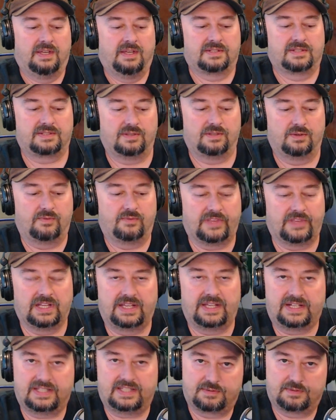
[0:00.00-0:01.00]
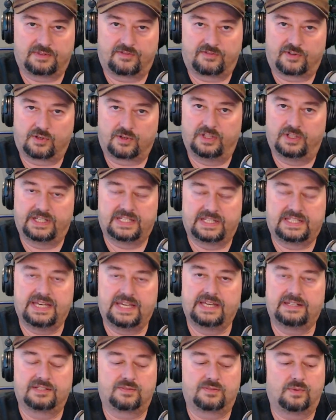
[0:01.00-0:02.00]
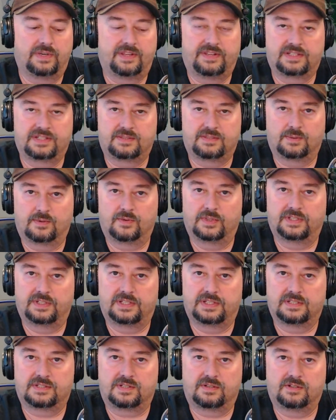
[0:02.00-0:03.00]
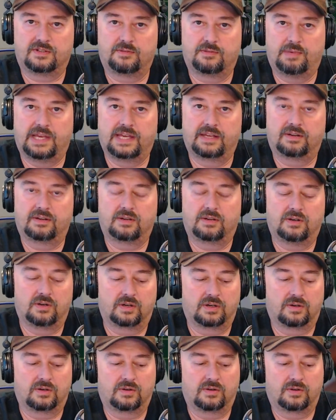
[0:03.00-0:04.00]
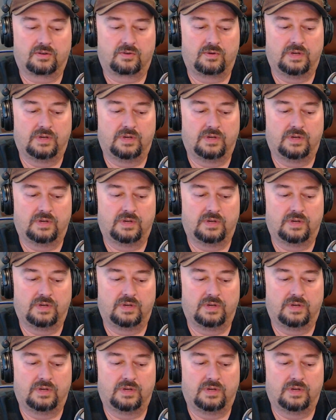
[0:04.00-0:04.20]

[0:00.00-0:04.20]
So a lot of times with the vertical antennas, one of the things that we're really concerned about are